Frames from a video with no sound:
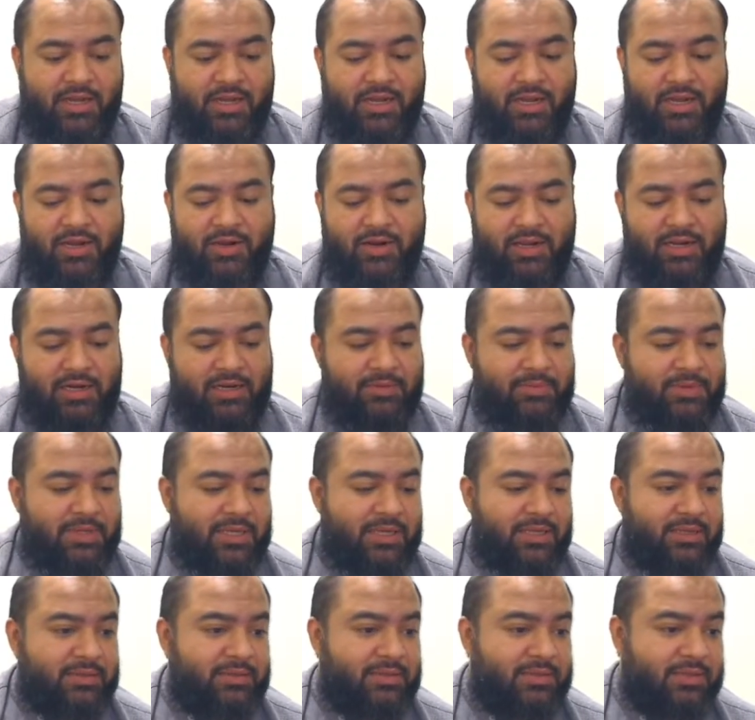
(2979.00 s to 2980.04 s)
All right, let
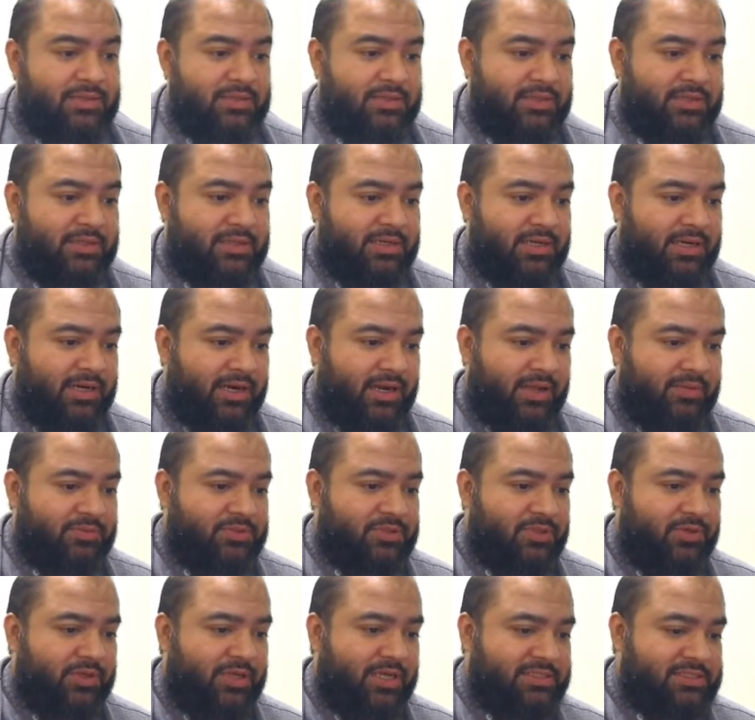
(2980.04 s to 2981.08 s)
me clear it up.
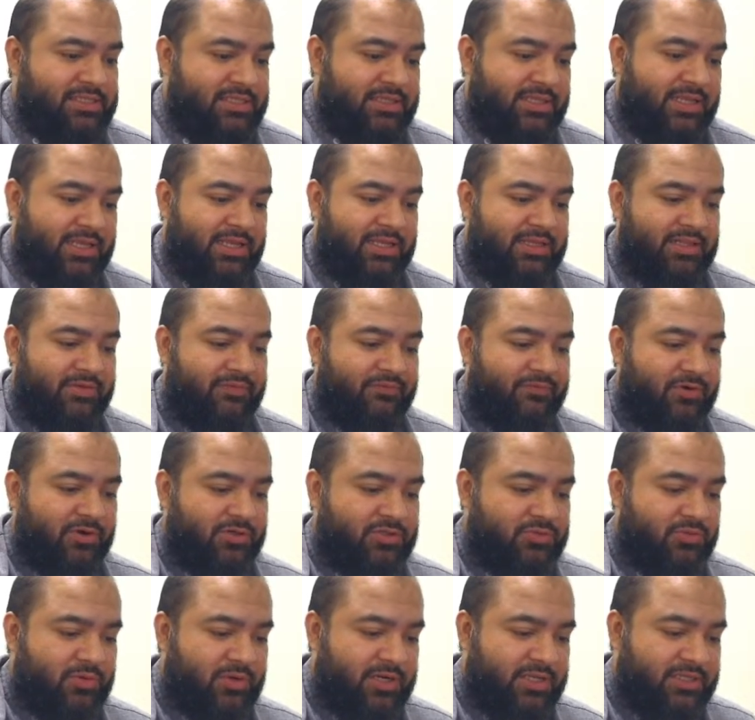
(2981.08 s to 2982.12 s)
So you guys are thinking the
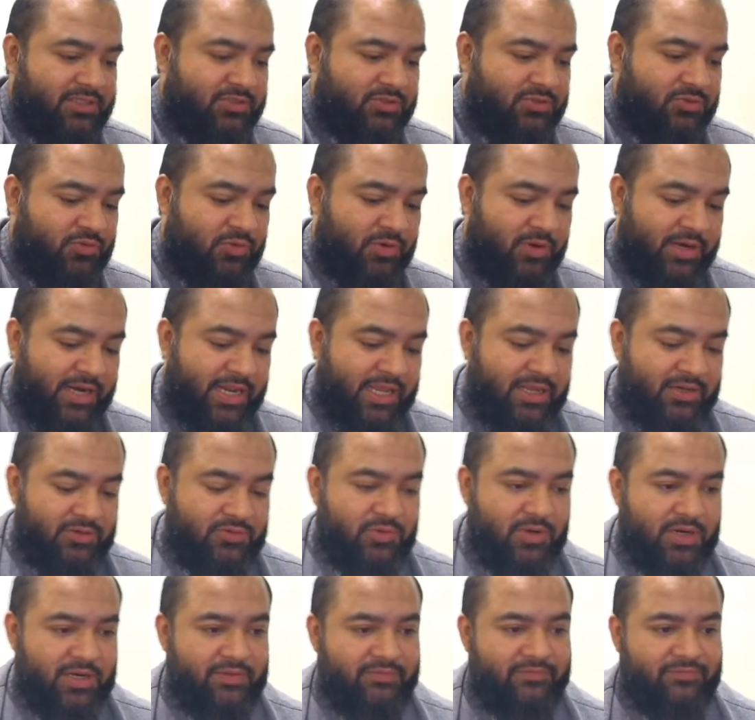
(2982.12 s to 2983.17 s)
first one is
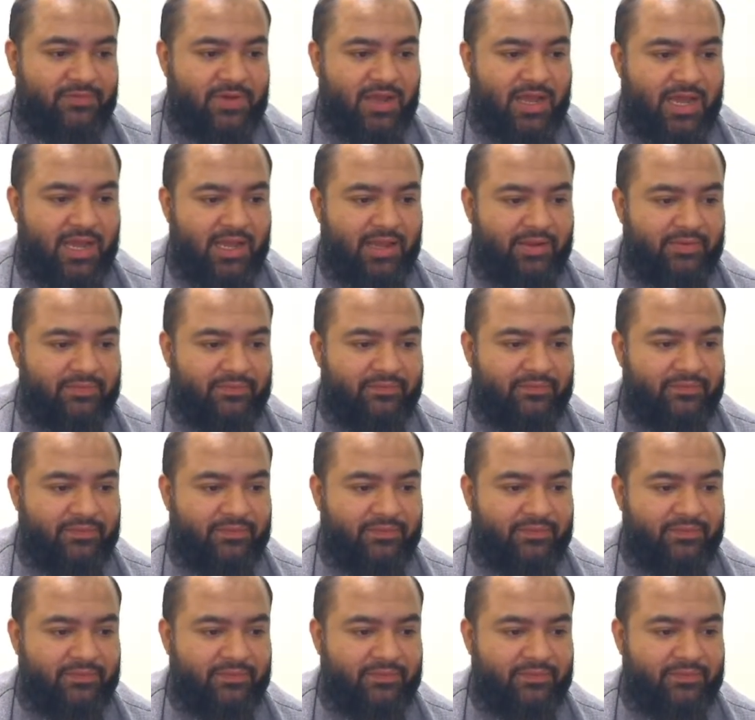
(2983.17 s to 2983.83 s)
25.